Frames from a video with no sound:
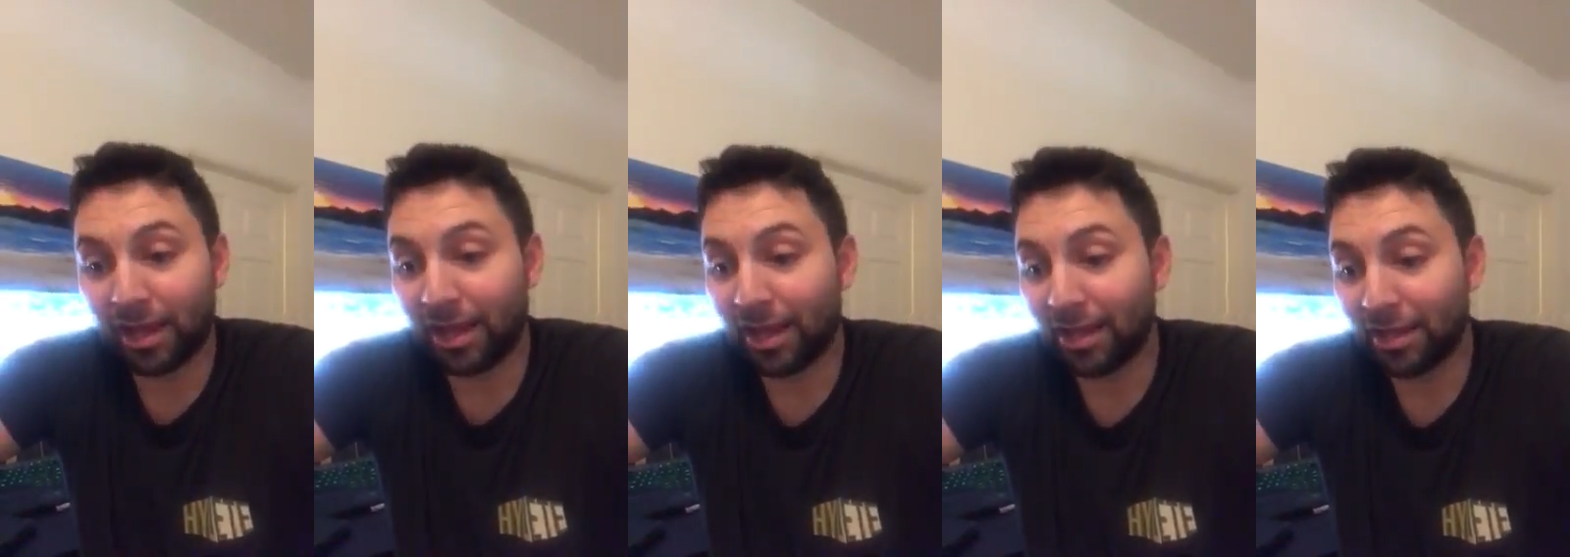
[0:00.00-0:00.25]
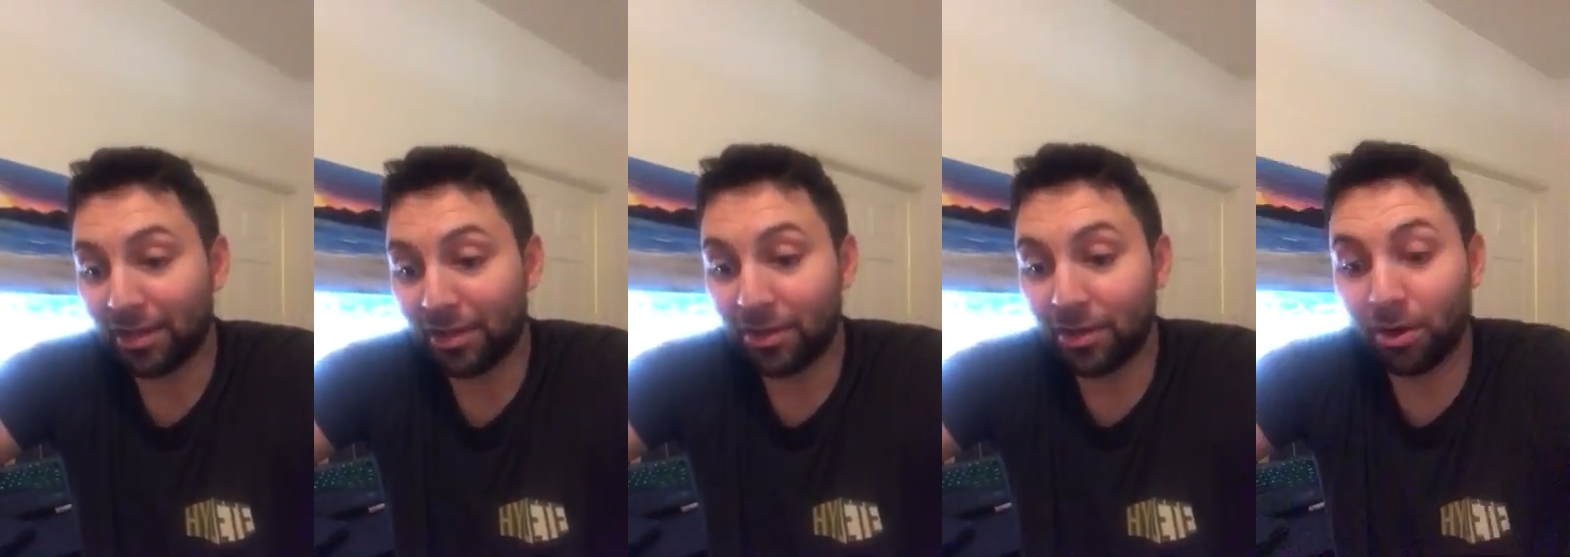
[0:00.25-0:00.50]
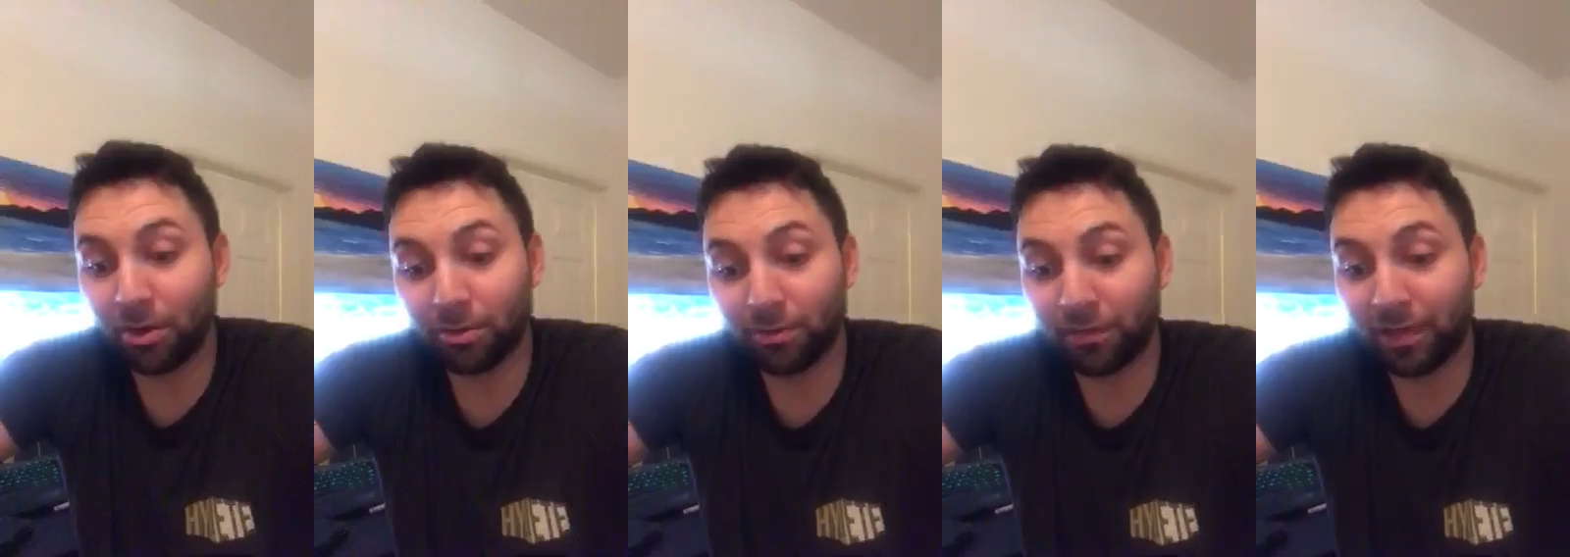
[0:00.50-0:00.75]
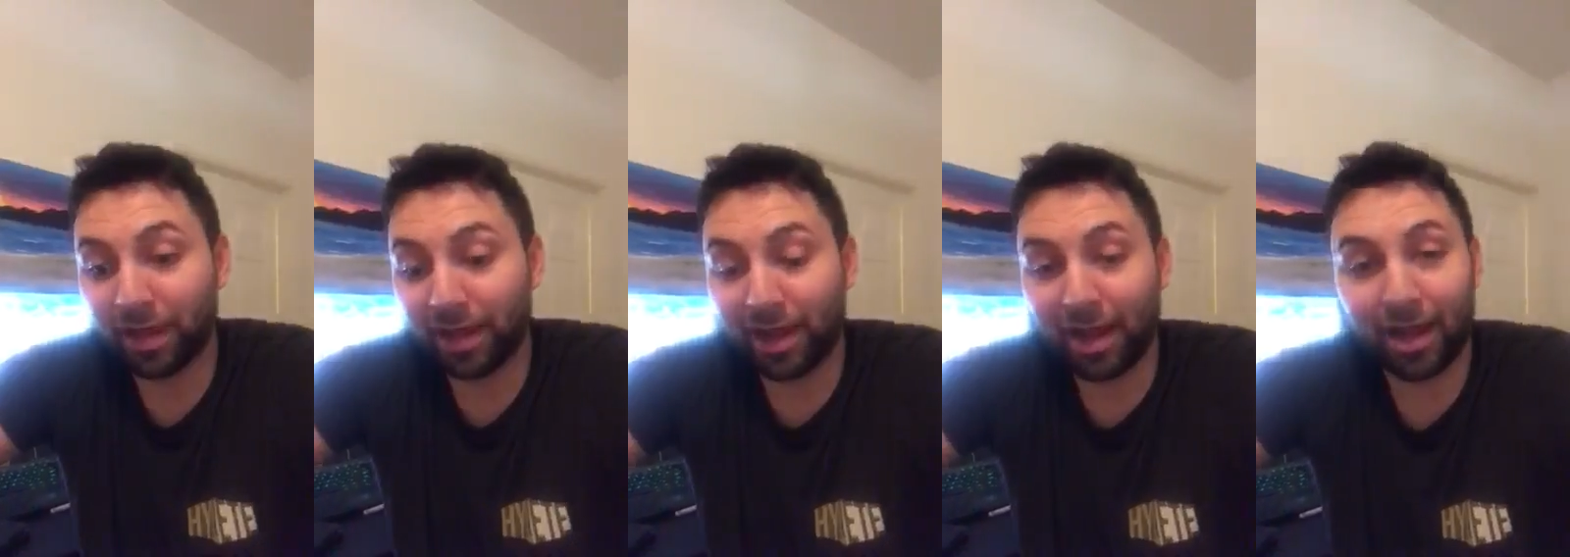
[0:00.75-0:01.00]
and know
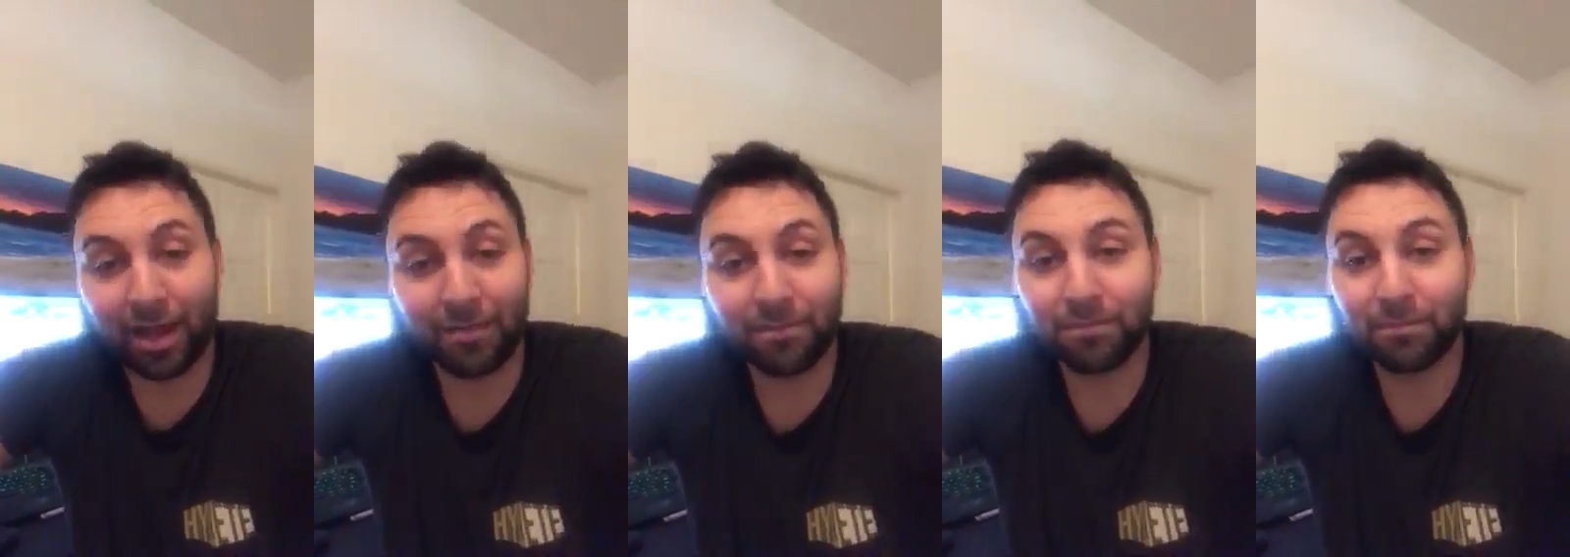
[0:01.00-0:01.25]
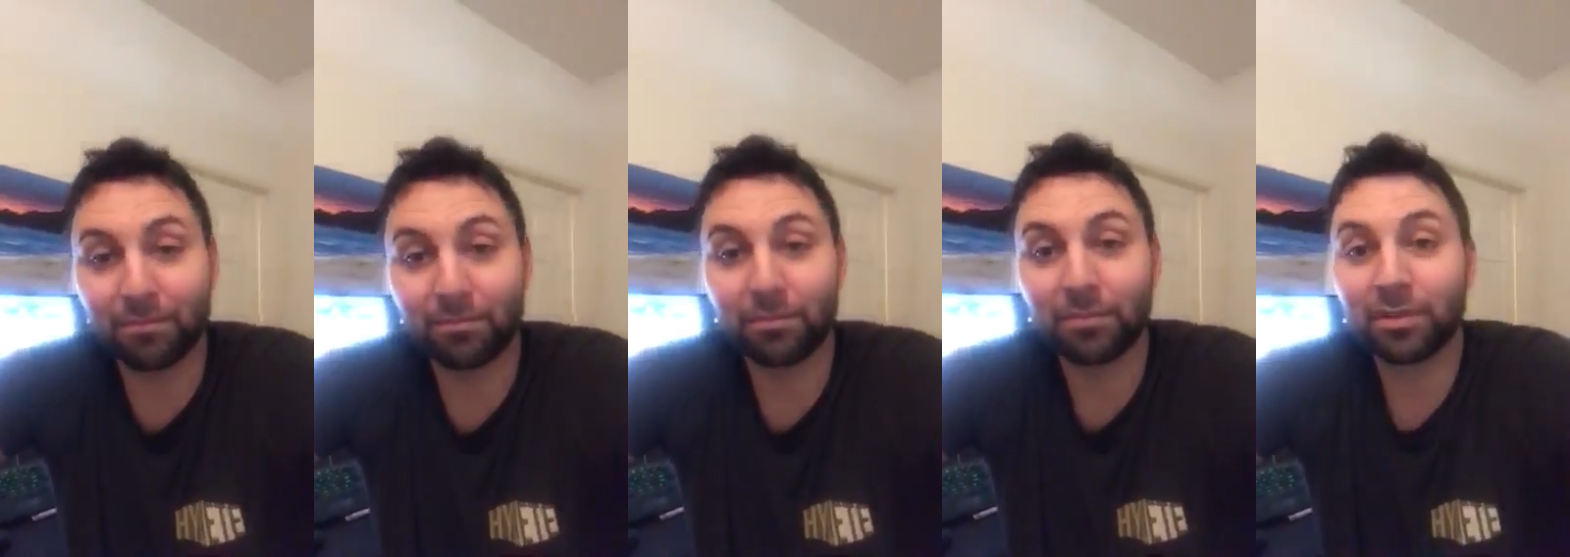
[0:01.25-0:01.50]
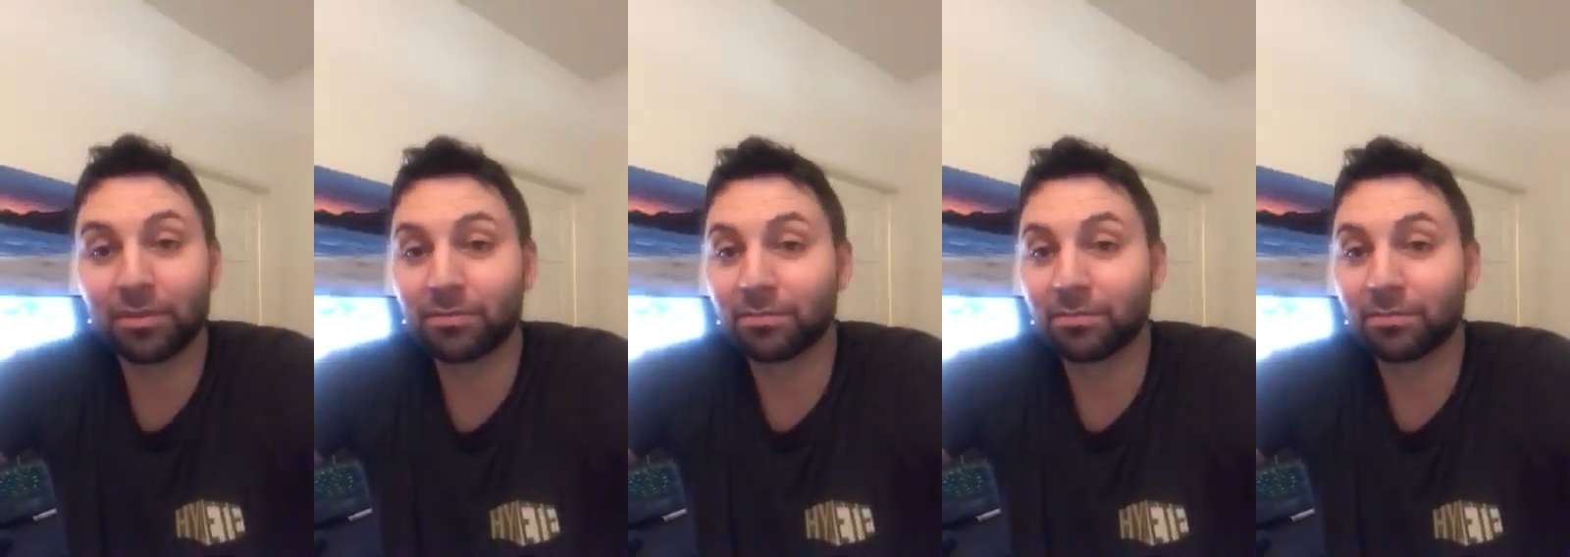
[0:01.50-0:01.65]
that I'm